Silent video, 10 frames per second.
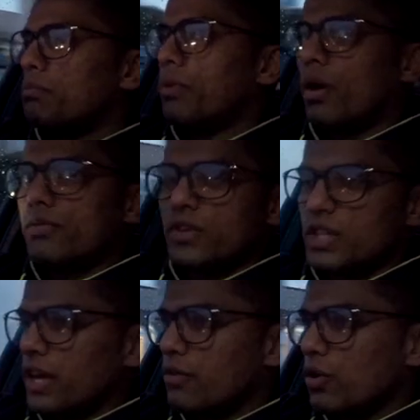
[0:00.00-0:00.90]
but for
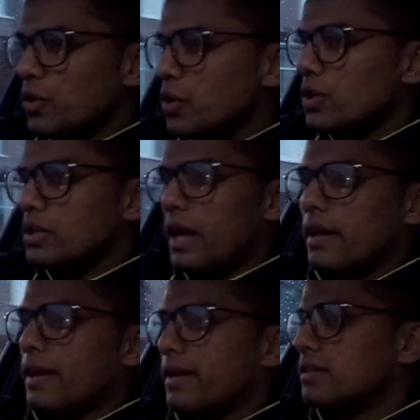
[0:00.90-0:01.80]
general use,
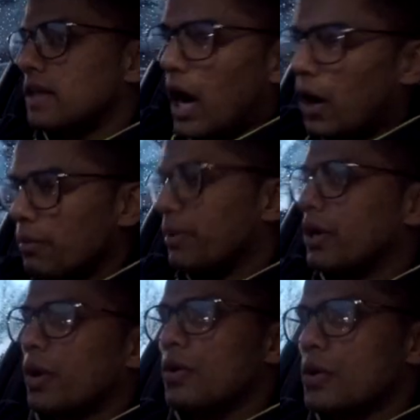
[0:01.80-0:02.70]
like in town, you
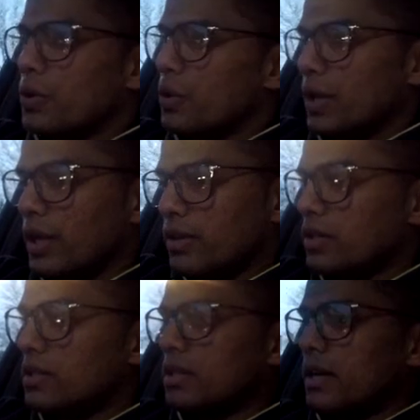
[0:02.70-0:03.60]
go to uni
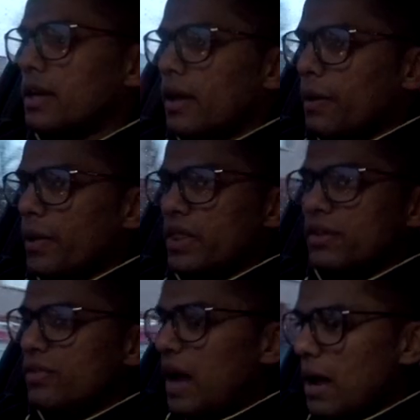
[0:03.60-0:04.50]
just with the
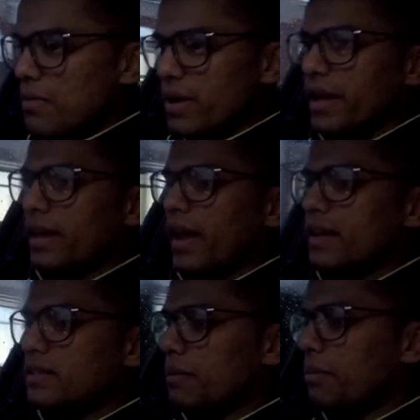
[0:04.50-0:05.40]
family and
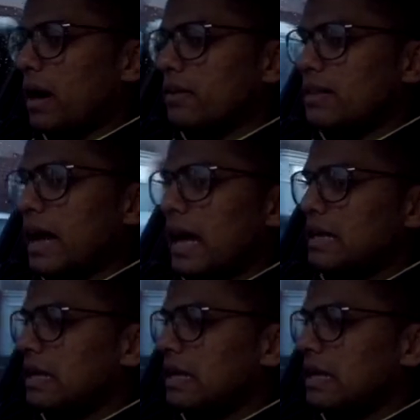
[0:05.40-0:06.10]
kids about that,